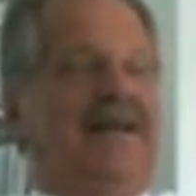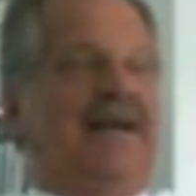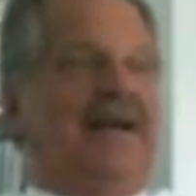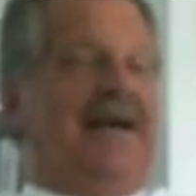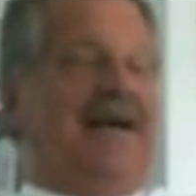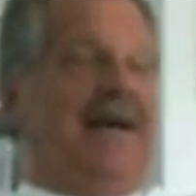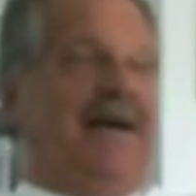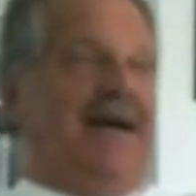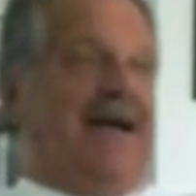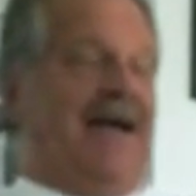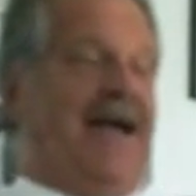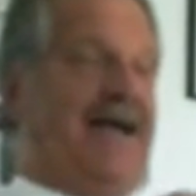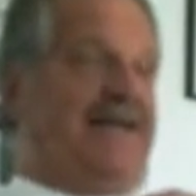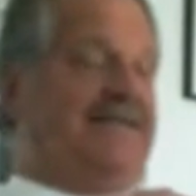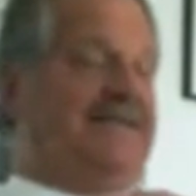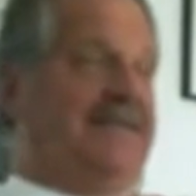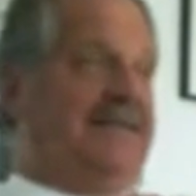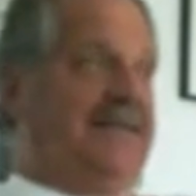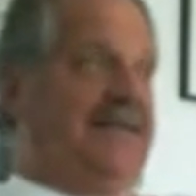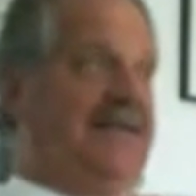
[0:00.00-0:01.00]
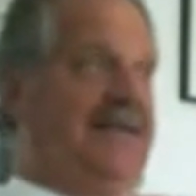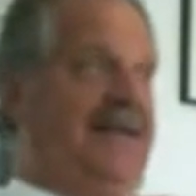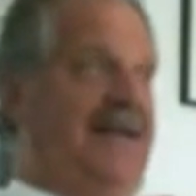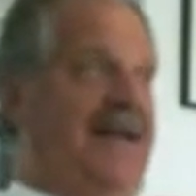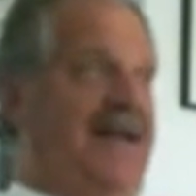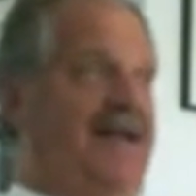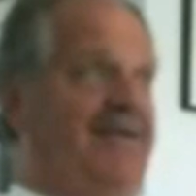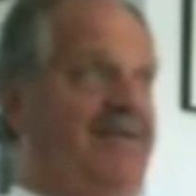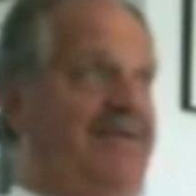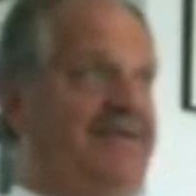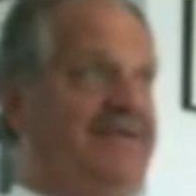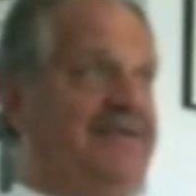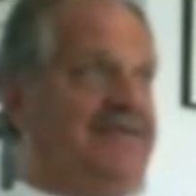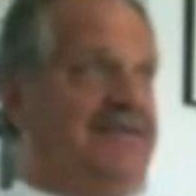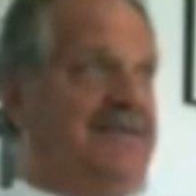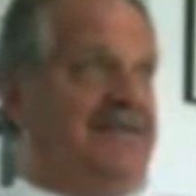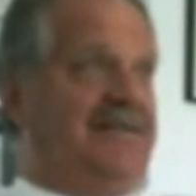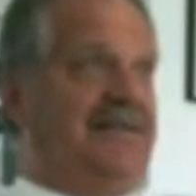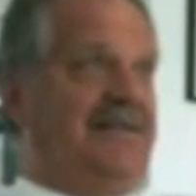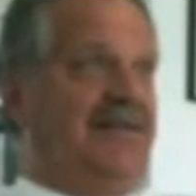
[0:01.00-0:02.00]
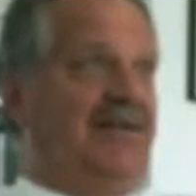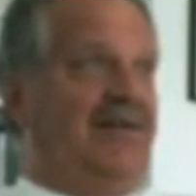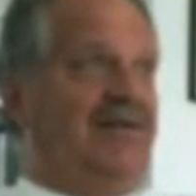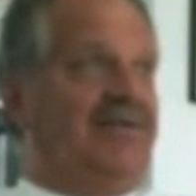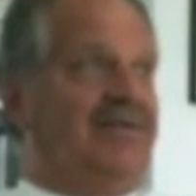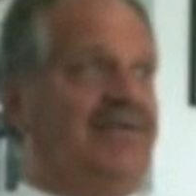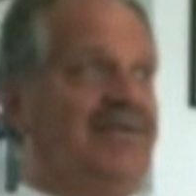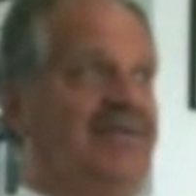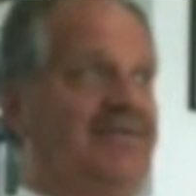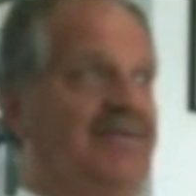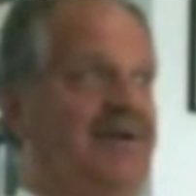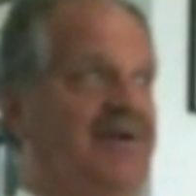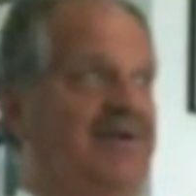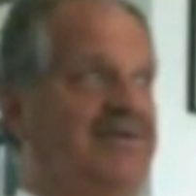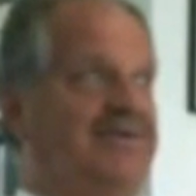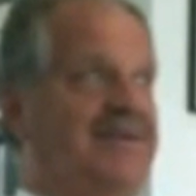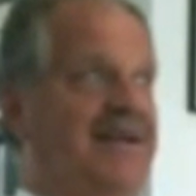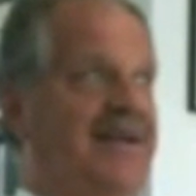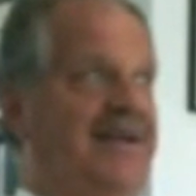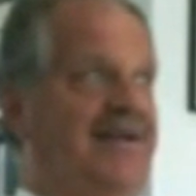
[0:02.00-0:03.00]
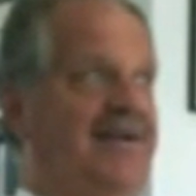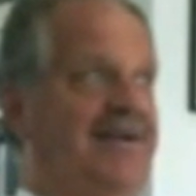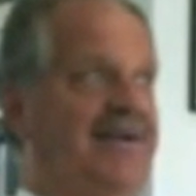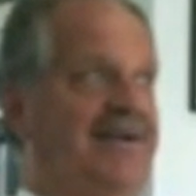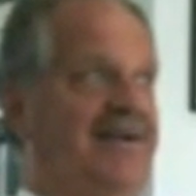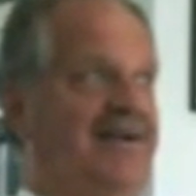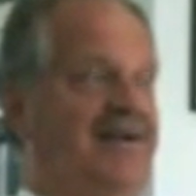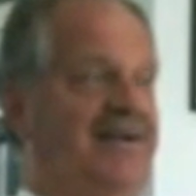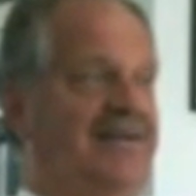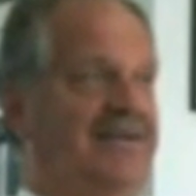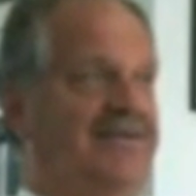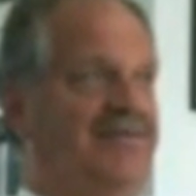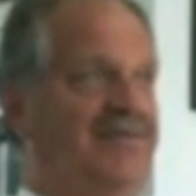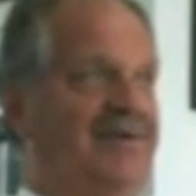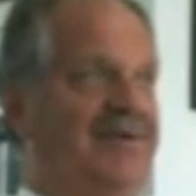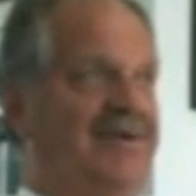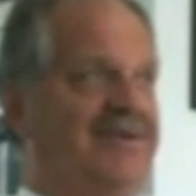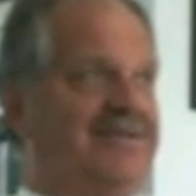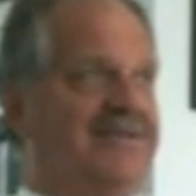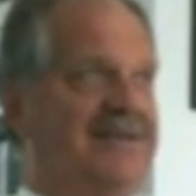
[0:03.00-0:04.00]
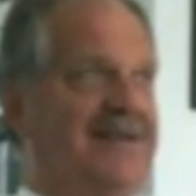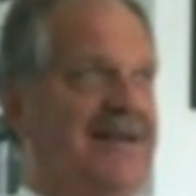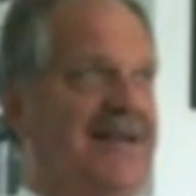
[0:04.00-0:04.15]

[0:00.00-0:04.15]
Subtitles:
from the Soviet Union, China, and just regular civilians.